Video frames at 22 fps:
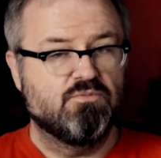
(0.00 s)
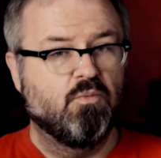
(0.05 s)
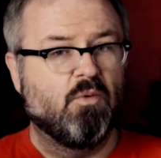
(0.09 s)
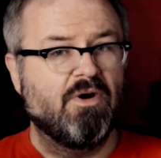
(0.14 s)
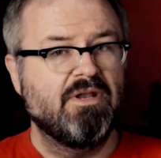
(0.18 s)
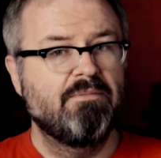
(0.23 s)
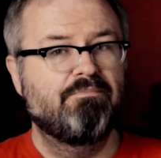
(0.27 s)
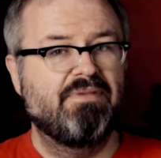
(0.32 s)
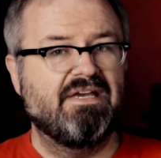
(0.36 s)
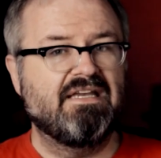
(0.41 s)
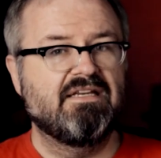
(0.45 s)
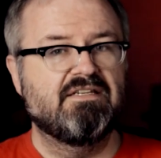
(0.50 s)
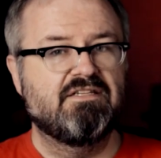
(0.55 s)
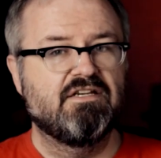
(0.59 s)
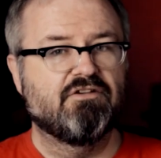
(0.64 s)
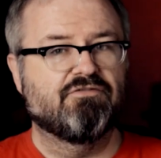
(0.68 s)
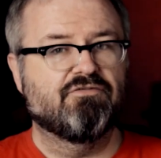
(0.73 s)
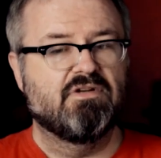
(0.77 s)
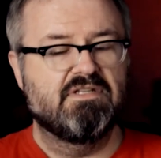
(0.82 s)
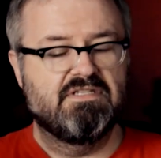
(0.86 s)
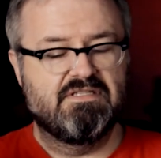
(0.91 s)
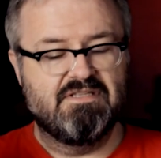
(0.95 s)
one big
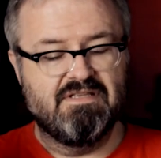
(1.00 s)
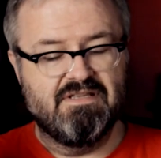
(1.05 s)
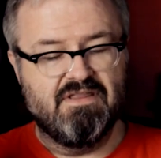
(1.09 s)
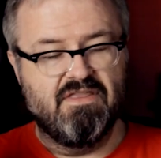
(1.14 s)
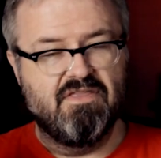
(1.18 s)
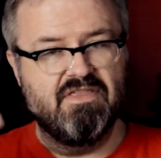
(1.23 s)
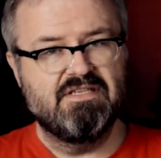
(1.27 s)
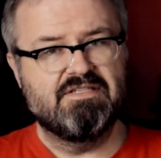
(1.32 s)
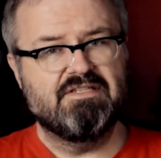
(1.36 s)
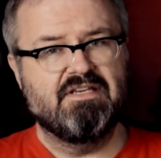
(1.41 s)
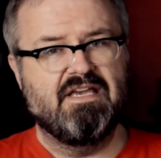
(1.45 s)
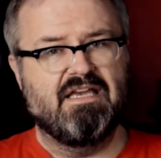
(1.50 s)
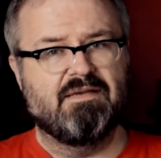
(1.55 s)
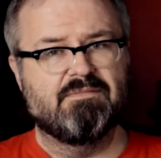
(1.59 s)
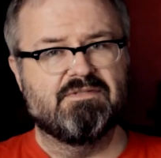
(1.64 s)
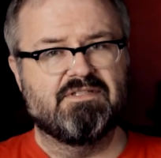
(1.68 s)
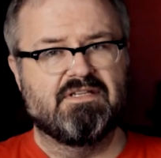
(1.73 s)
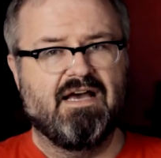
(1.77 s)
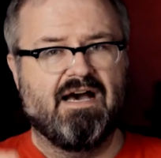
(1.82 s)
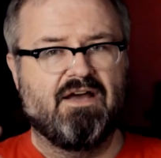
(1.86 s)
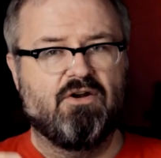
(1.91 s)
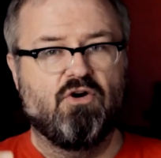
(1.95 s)
difference that this
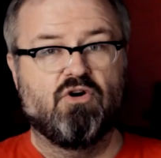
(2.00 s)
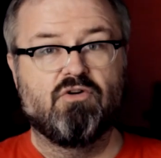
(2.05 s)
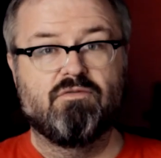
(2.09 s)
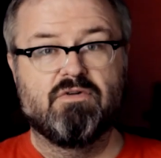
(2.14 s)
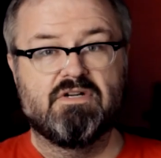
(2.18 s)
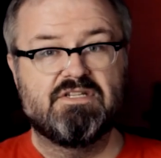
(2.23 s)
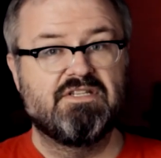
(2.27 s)
game's got over,